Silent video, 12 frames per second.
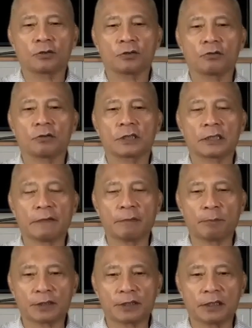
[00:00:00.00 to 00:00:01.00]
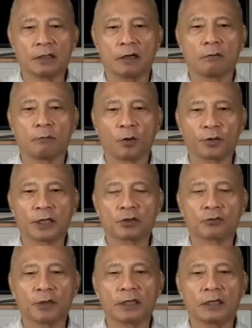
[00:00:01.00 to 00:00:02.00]
to 7%
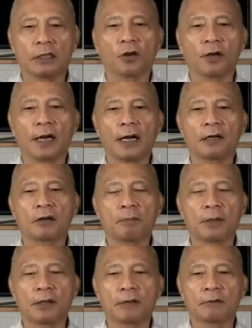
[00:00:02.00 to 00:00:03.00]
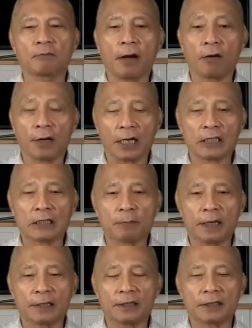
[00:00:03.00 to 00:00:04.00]
mortgage rate and likely paralyzed
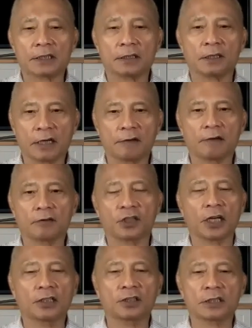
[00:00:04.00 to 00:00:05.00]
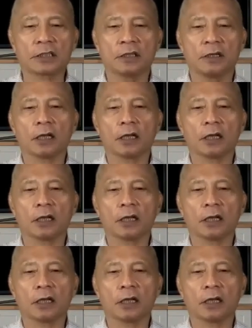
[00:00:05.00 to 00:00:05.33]
by these kind of changes.